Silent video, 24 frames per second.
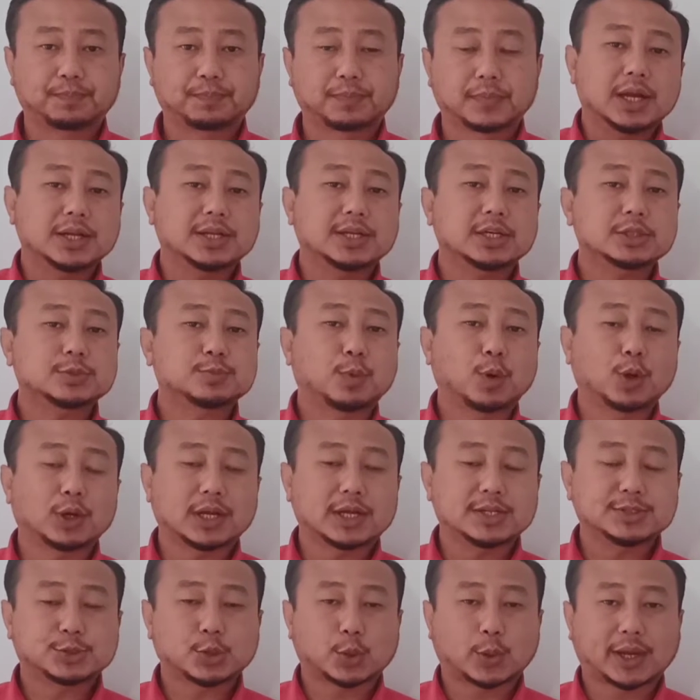In this ball
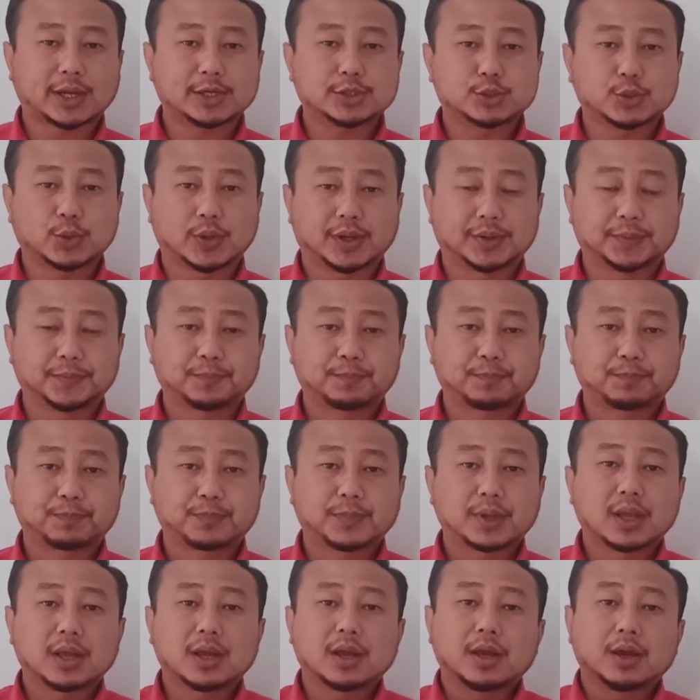and socket joint,
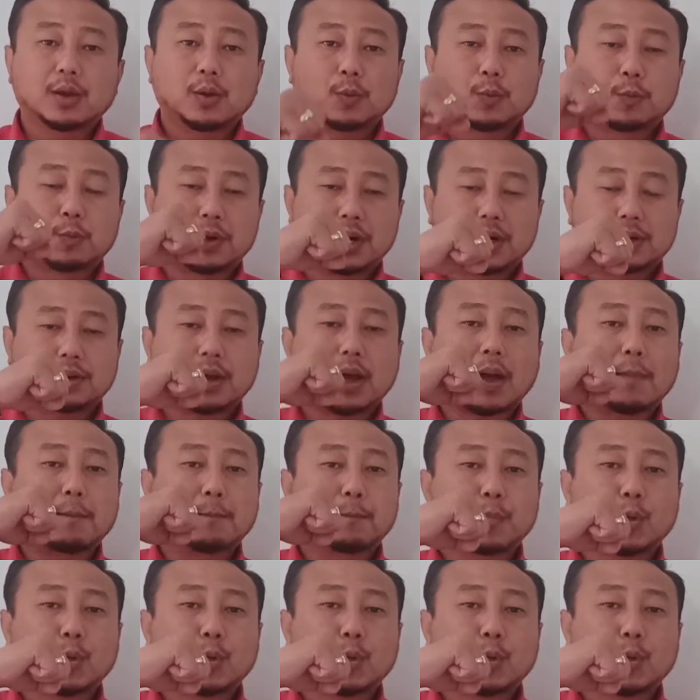one